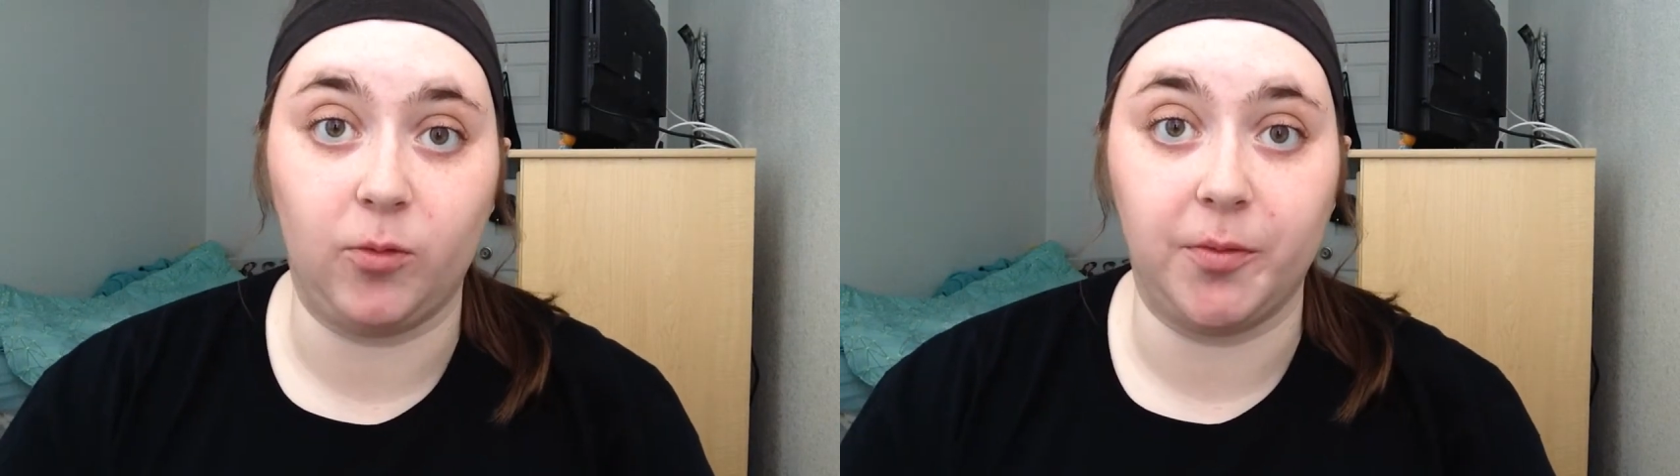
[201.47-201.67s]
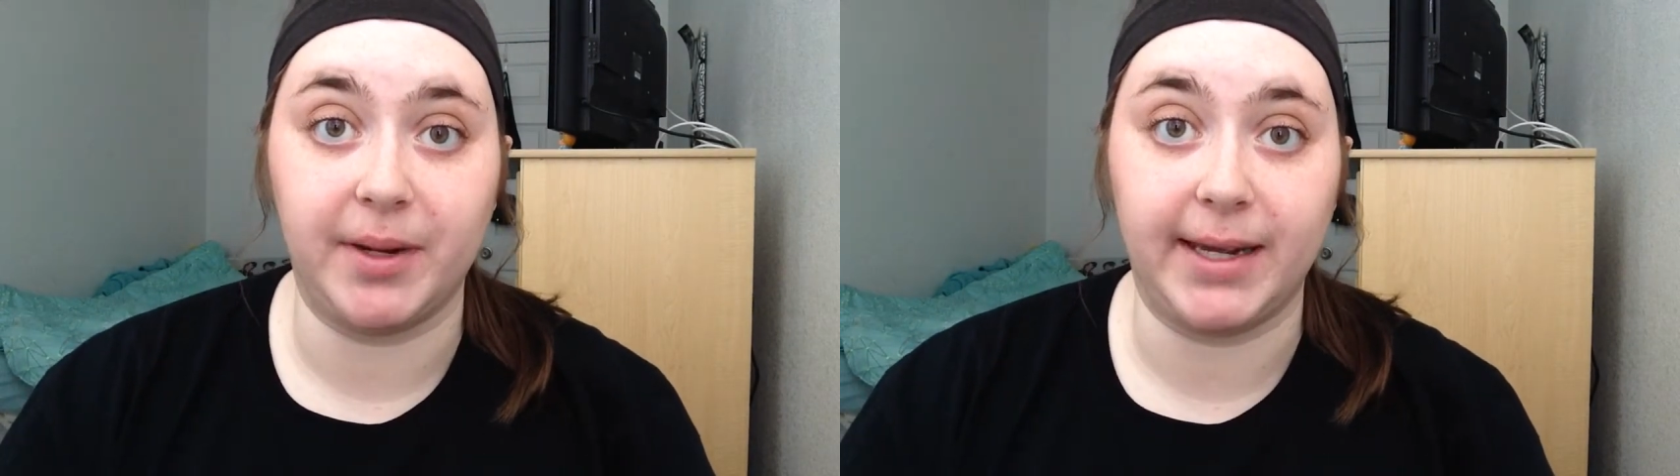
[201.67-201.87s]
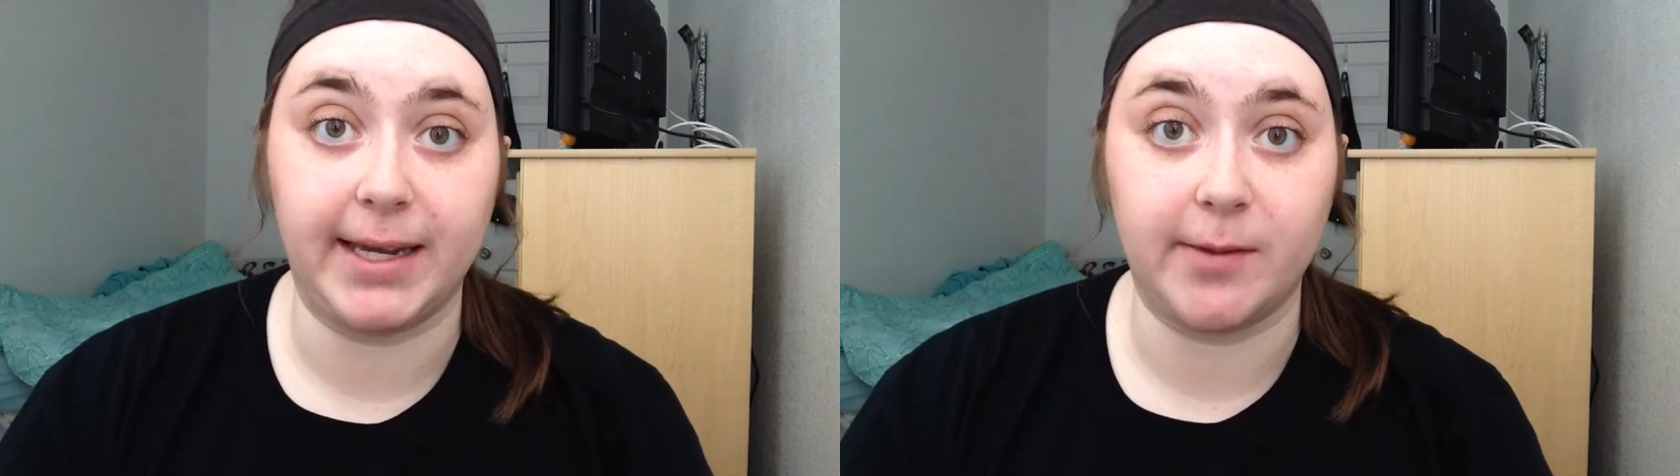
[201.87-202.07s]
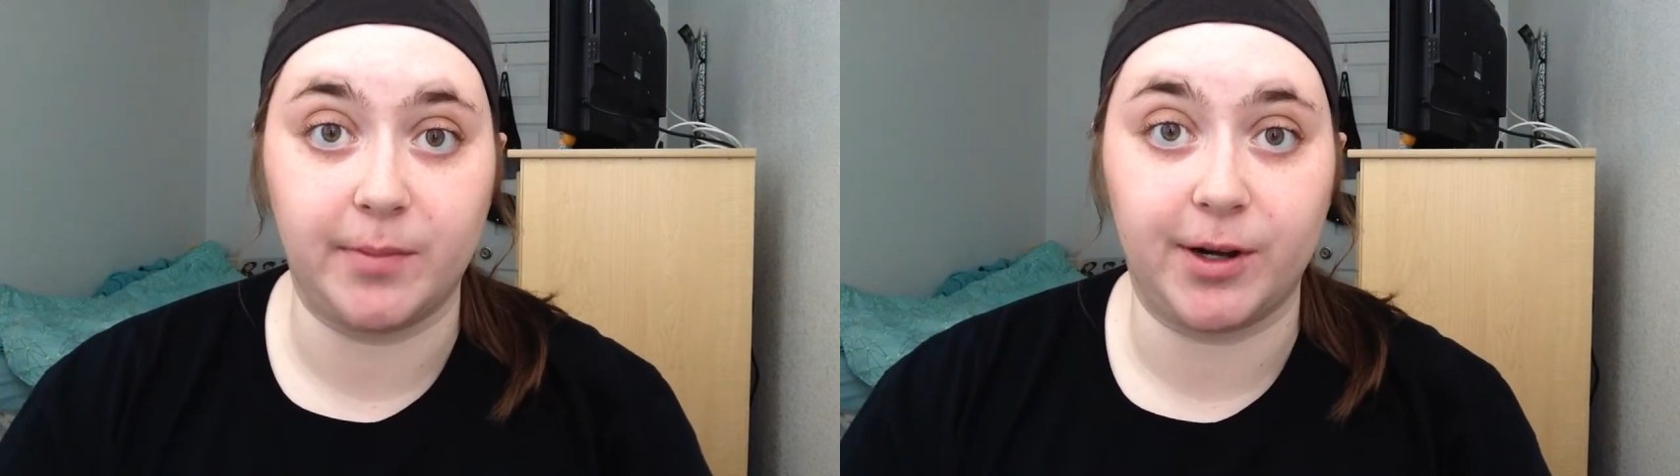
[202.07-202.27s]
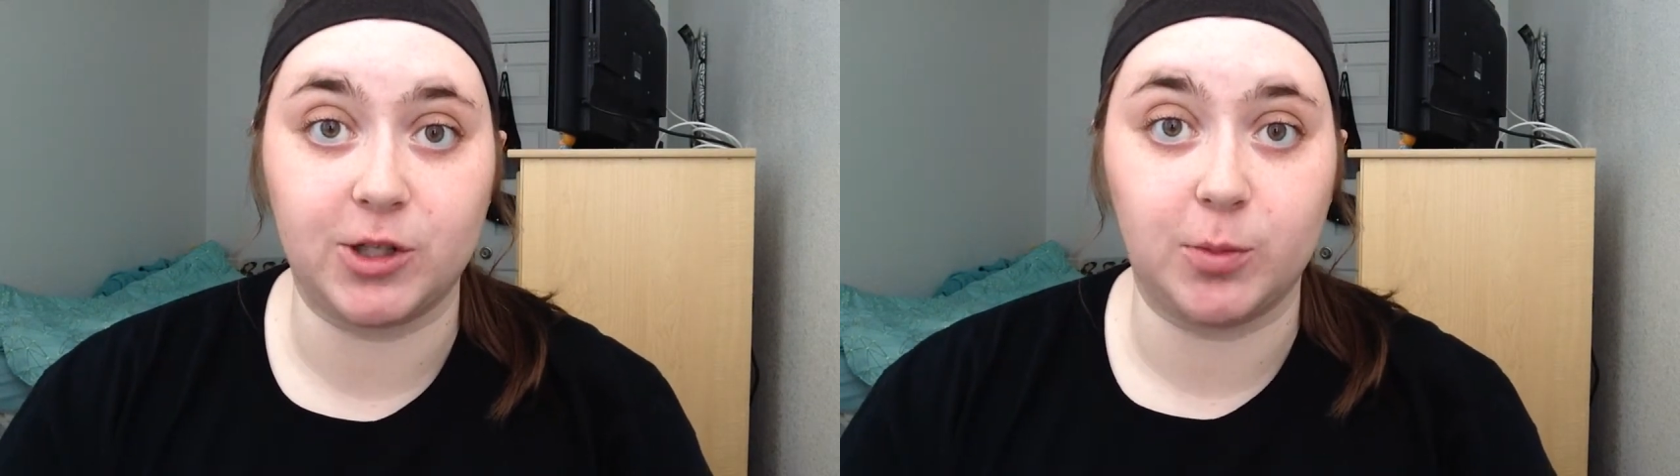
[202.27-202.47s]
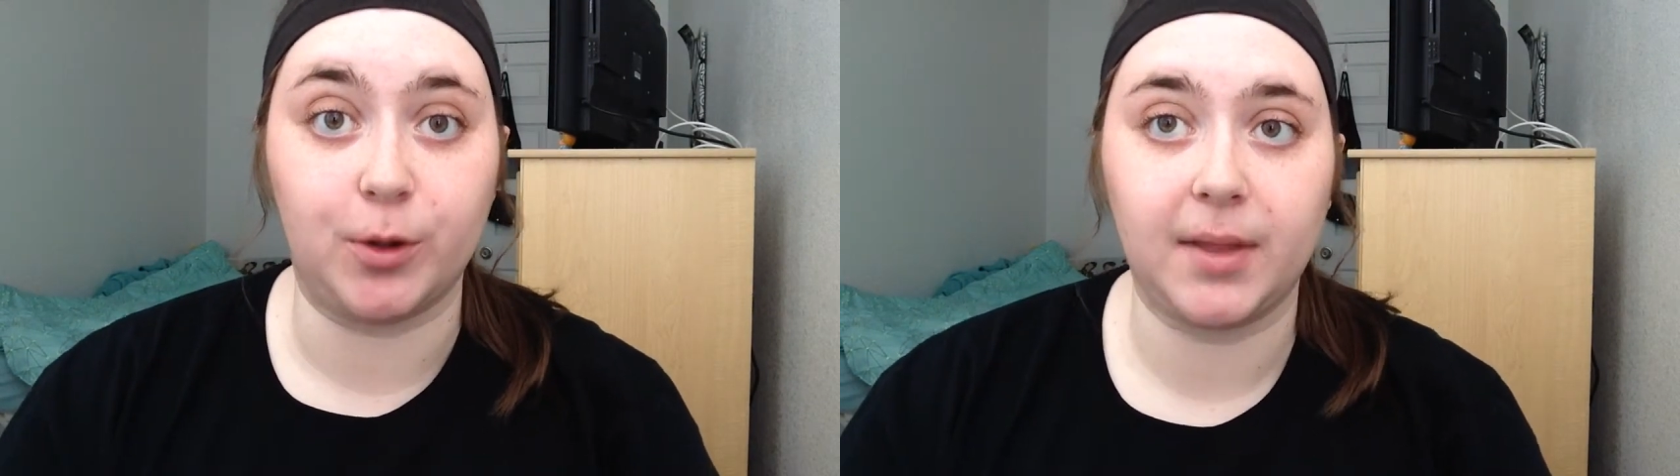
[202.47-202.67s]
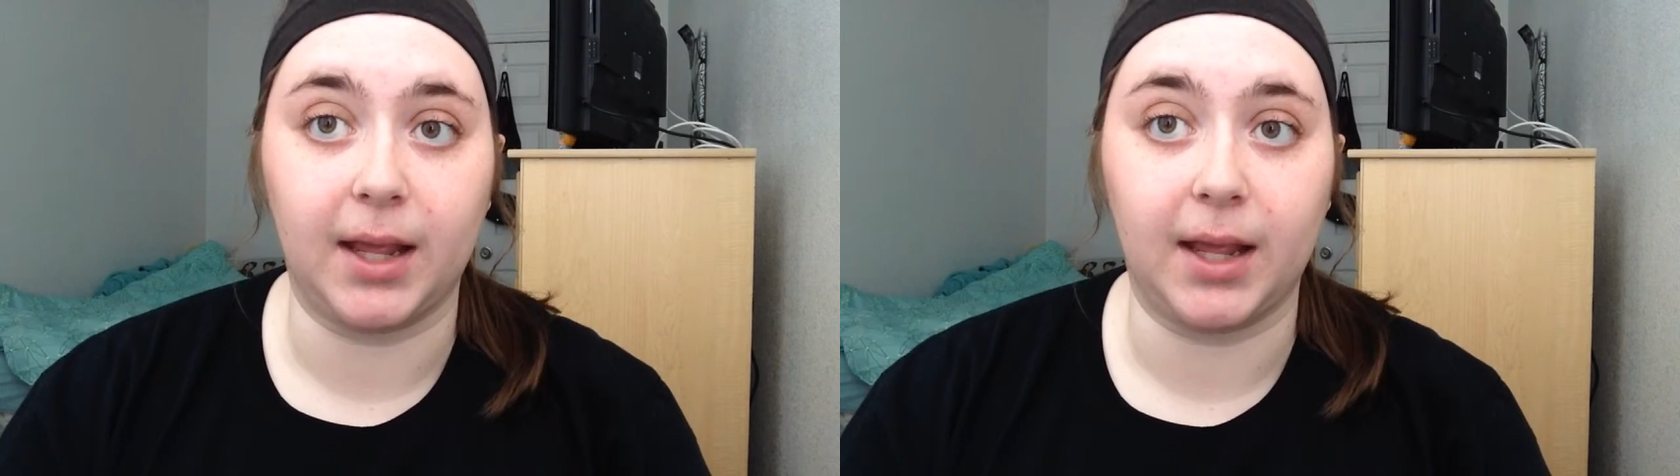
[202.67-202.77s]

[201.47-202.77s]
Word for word: would be Kim Possible.